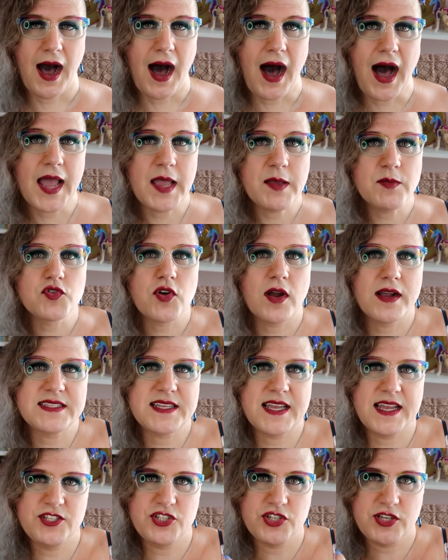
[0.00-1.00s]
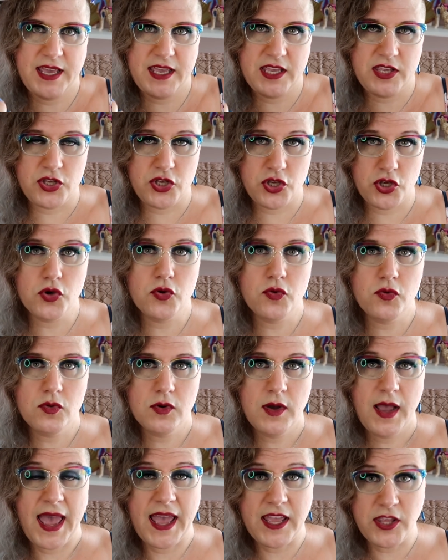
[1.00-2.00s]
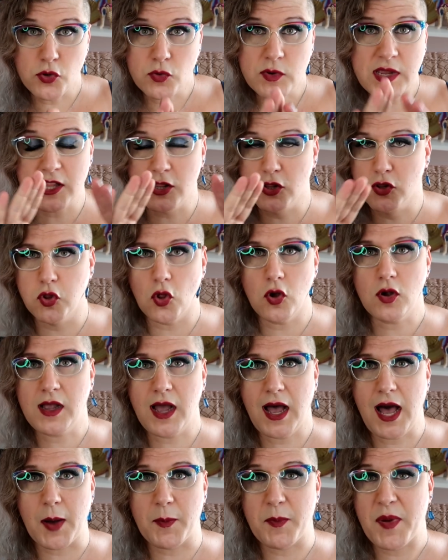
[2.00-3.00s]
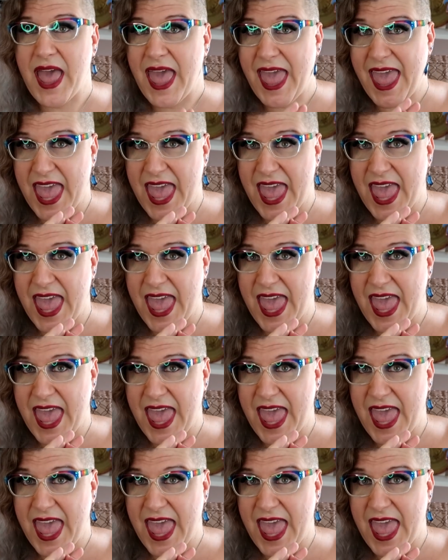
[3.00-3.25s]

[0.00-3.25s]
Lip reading: I am trying to educate you, and you can look up